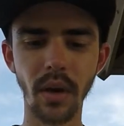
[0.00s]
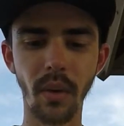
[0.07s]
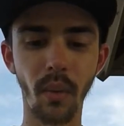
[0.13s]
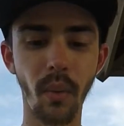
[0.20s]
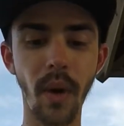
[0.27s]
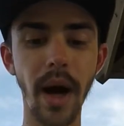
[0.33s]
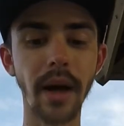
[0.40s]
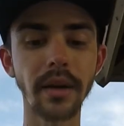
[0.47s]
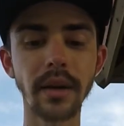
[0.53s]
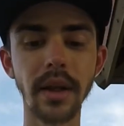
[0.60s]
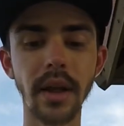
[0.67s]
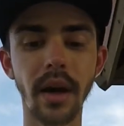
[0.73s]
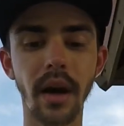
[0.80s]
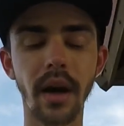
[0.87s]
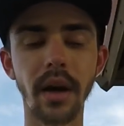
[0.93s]

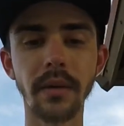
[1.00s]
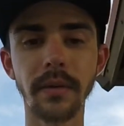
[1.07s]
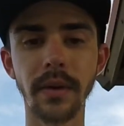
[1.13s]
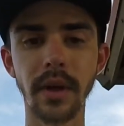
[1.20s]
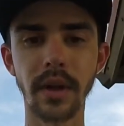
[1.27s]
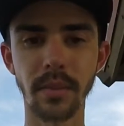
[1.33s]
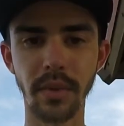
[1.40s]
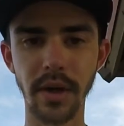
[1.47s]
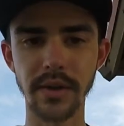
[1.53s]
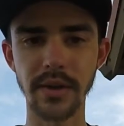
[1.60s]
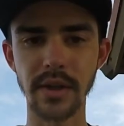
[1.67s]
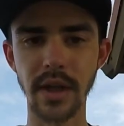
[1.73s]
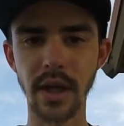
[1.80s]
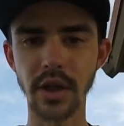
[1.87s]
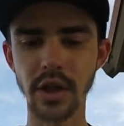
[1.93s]
wildly off in the
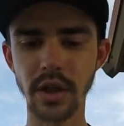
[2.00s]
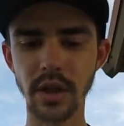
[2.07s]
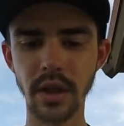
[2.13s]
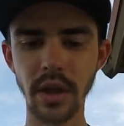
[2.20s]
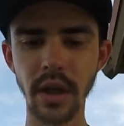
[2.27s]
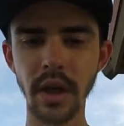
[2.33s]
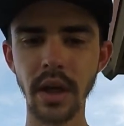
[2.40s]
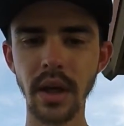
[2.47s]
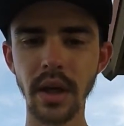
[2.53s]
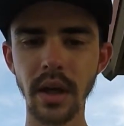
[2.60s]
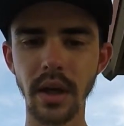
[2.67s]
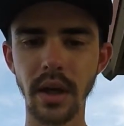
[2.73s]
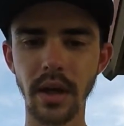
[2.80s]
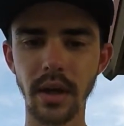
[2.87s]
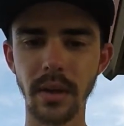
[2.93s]
presentation.
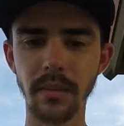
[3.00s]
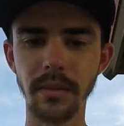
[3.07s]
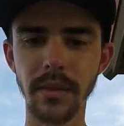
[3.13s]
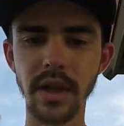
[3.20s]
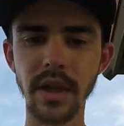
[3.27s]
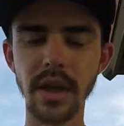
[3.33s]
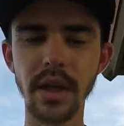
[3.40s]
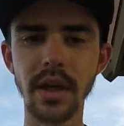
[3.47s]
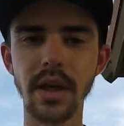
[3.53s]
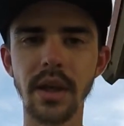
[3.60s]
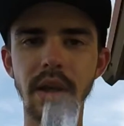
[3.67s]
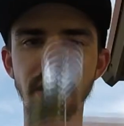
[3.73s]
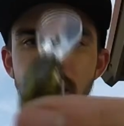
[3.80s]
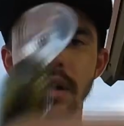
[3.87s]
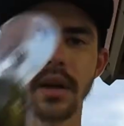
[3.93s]
The
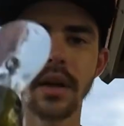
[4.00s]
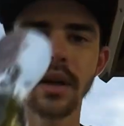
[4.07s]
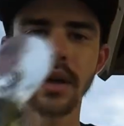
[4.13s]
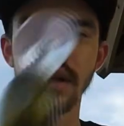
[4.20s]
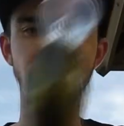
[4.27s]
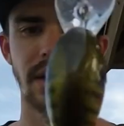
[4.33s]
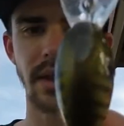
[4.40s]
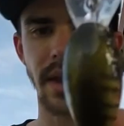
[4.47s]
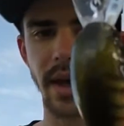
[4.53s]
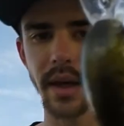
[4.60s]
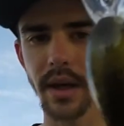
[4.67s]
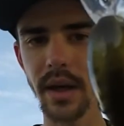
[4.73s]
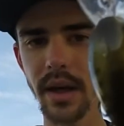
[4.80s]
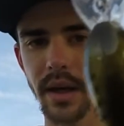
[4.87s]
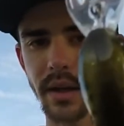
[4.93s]
line
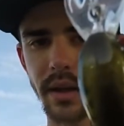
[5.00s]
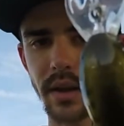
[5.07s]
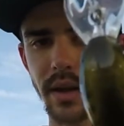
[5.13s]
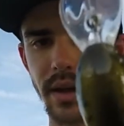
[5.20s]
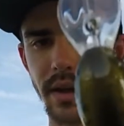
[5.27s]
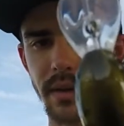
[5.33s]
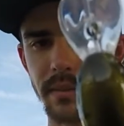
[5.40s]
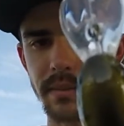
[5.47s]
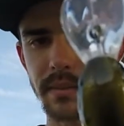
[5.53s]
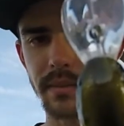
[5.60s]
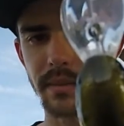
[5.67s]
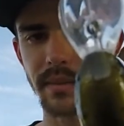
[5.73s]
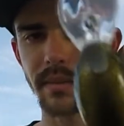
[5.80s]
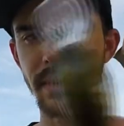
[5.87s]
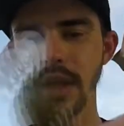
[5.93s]
guide there
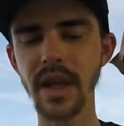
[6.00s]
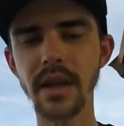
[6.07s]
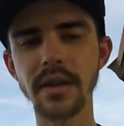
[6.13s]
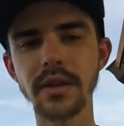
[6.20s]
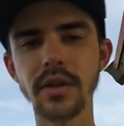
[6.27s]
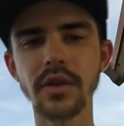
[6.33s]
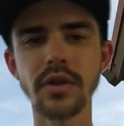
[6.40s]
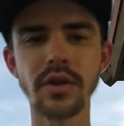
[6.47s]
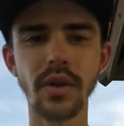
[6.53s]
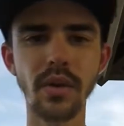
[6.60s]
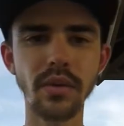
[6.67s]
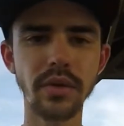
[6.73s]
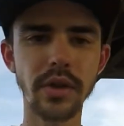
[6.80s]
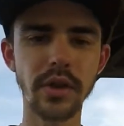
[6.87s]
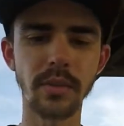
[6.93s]
is
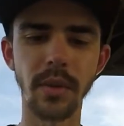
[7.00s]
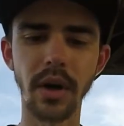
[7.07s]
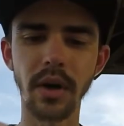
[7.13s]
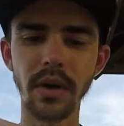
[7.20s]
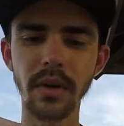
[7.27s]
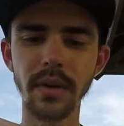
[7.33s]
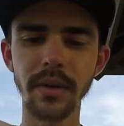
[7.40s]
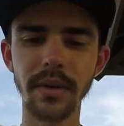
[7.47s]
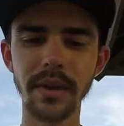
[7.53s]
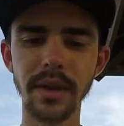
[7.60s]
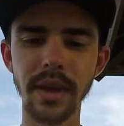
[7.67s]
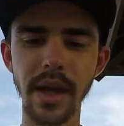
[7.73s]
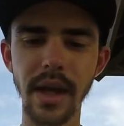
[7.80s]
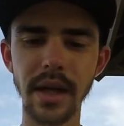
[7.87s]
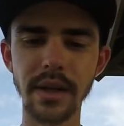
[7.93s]
so small
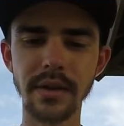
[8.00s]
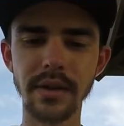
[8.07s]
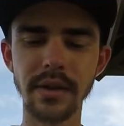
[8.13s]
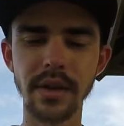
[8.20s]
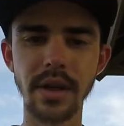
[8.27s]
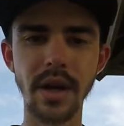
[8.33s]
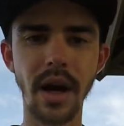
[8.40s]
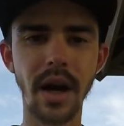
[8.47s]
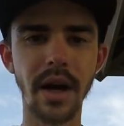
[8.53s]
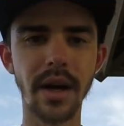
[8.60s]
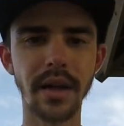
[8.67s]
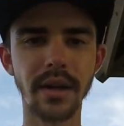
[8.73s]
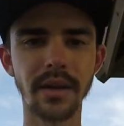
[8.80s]
that it's not